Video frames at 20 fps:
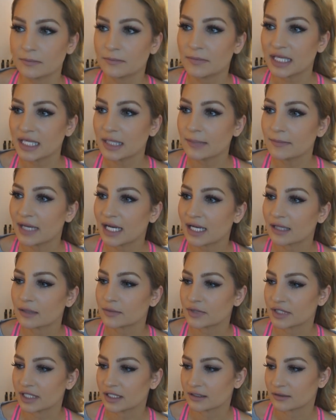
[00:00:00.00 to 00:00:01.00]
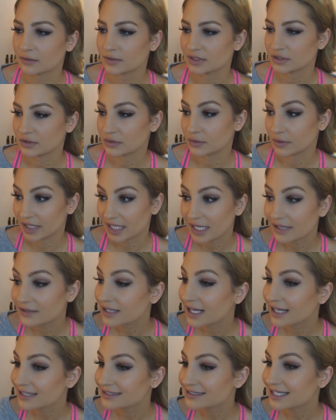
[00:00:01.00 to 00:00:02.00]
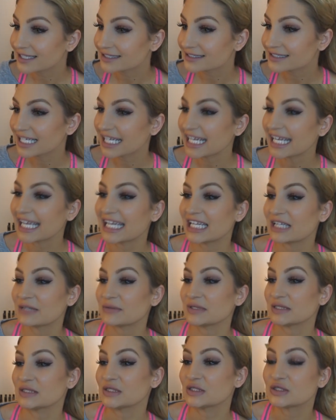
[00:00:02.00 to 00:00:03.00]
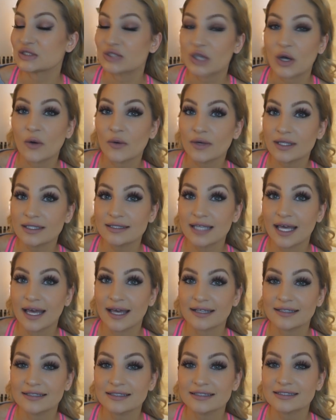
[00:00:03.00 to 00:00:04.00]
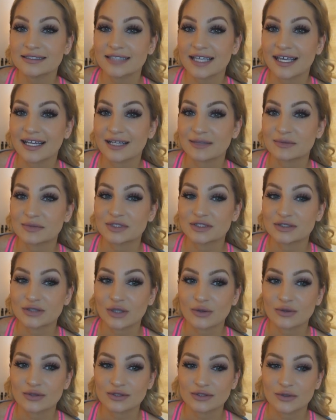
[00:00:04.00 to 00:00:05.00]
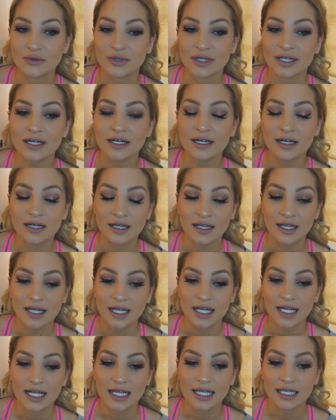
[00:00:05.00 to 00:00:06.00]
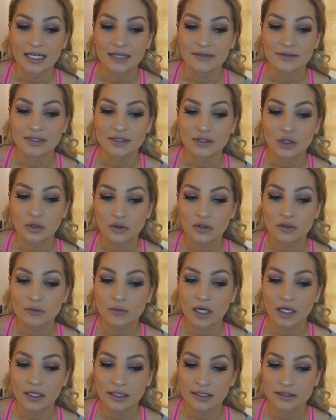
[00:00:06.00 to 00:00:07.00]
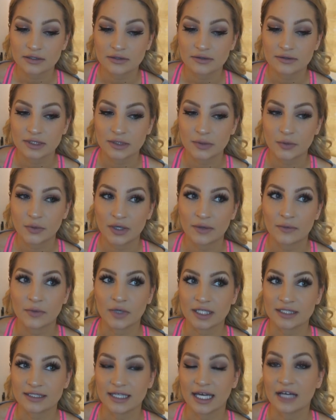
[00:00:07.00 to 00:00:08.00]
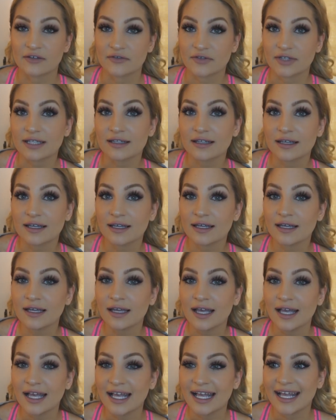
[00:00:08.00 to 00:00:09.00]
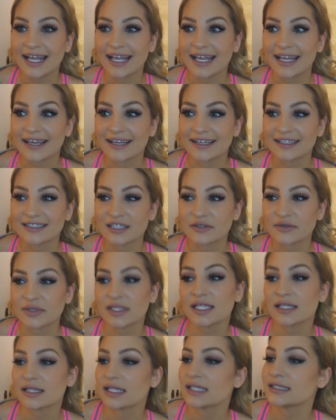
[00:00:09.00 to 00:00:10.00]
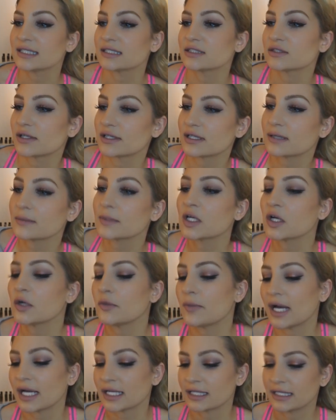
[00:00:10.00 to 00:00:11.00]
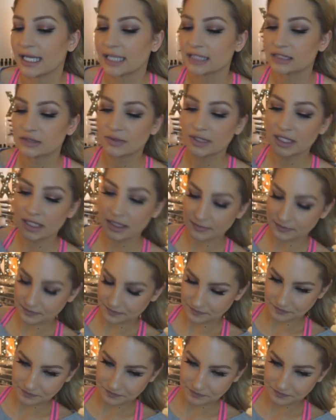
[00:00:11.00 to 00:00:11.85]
me, Mal, and Brianna went to a workout class last night and it was so intense and I'm so sore and it was total body so it, it worked everything and I really liked it so I think I'm going to go back next week.